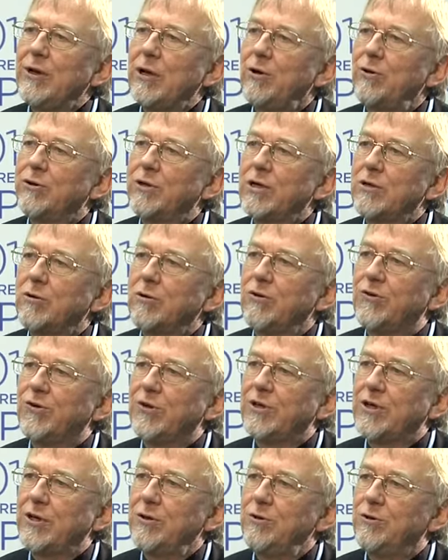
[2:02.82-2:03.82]
now looking also
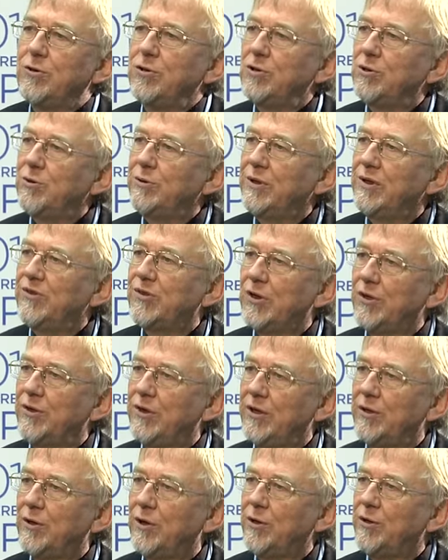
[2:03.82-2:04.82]
at how you can do this on
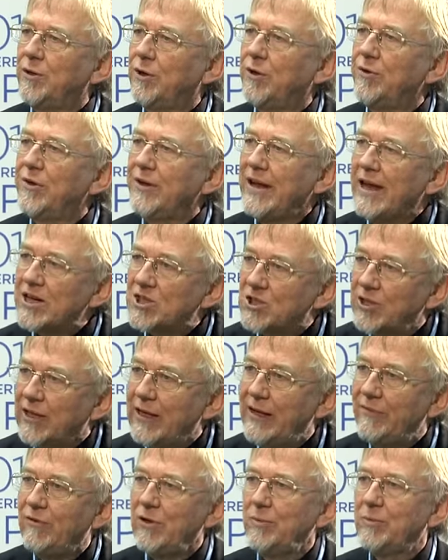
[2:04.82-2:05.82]
the national
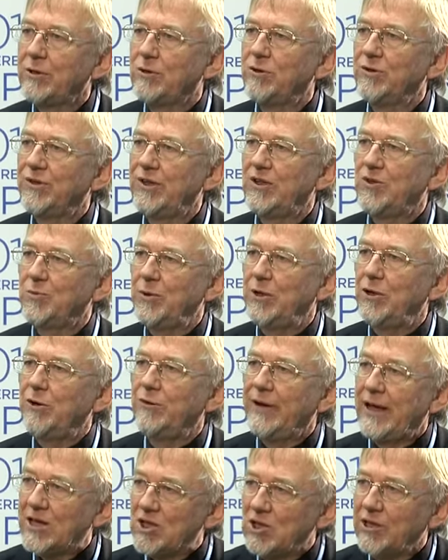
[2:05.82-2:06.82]
level, because as we know,
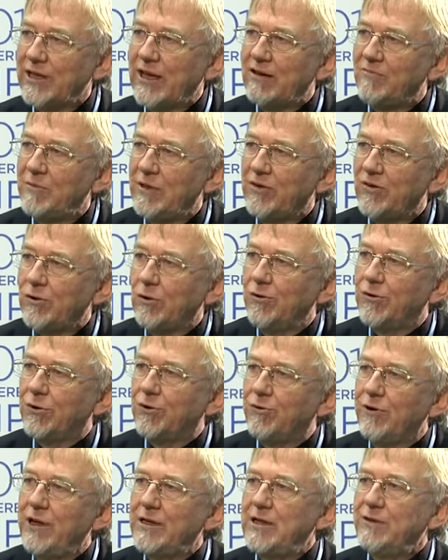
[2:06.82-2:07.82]
national governments are also
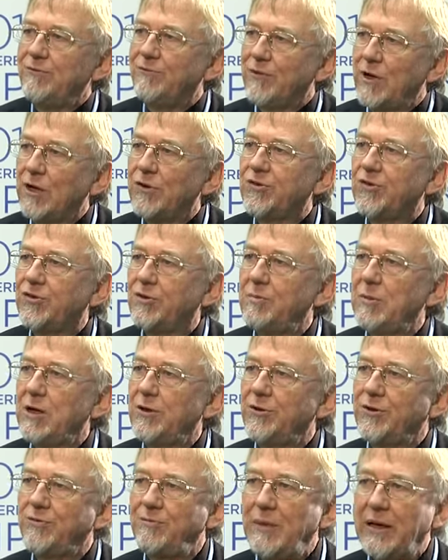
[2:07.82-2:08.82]
creating vast
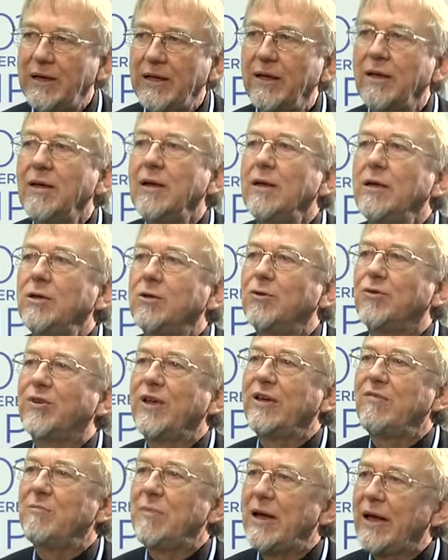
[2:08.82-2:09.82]
amount of money to
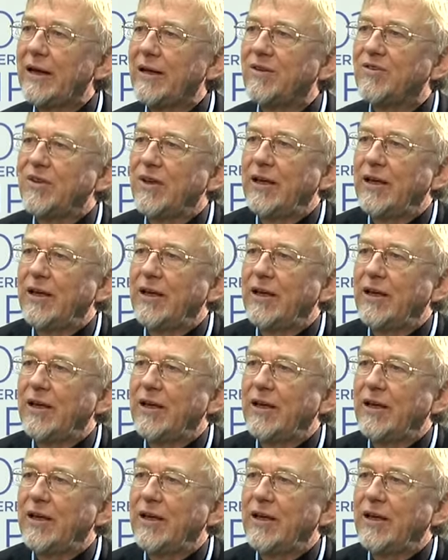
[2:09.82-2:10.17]
save banks,